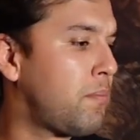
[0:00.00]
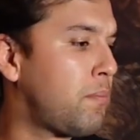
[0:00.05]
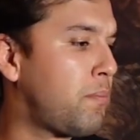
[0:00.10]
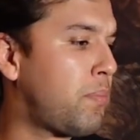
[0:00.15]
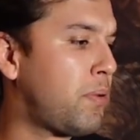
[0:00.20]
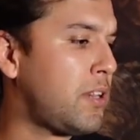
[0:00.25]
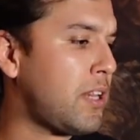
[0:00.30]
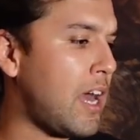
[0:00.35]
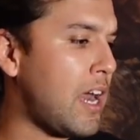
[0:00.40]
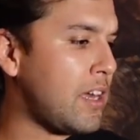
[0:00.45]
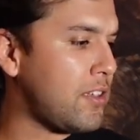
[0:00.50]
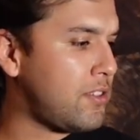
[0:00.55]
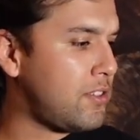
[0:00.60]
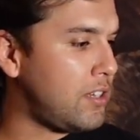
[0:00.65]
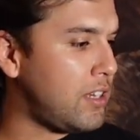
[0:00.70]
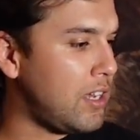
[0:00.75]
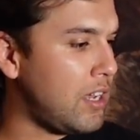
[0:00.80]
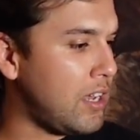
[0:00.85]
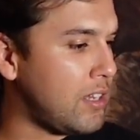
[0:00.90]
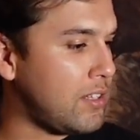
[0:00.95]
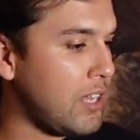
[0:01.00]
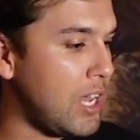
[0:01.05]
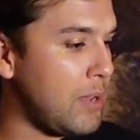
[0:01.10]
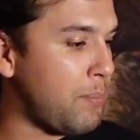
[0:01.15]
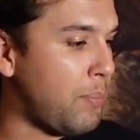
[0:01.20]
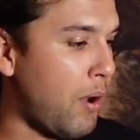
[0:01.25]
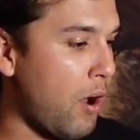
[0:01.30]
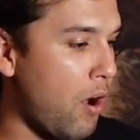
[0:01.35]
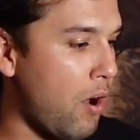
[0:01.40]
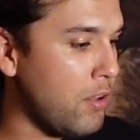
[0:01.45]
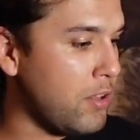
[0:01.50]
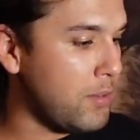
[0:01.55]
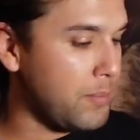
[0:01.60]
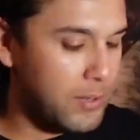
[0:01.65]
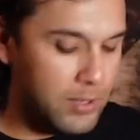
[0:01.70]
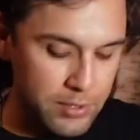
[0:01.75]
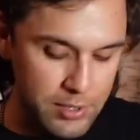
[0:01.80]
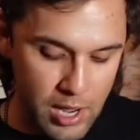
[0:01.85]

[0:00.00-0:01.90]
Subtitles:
plastic type polymer,